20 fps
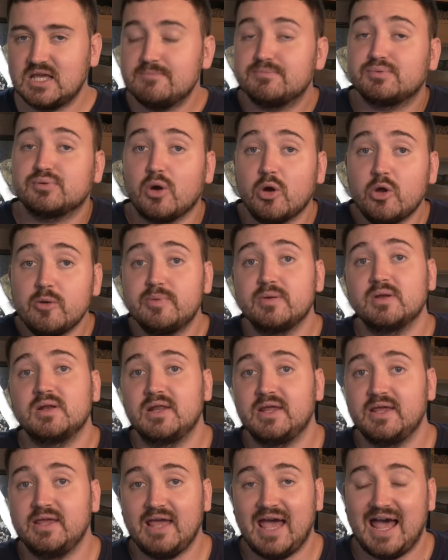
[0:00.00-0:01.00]

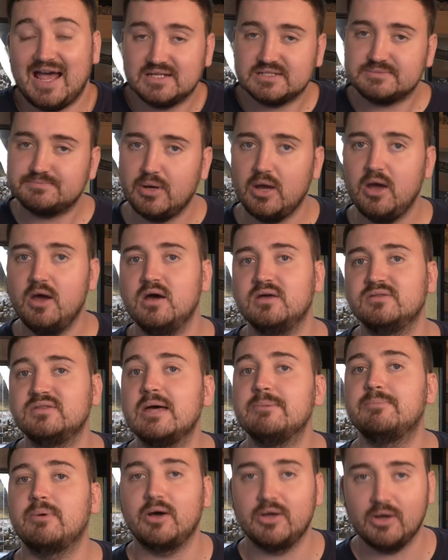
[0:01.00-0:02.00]
appropriately as per
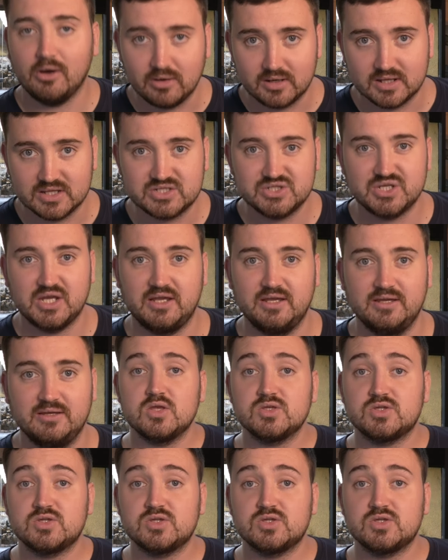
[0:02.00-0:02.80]
their biology.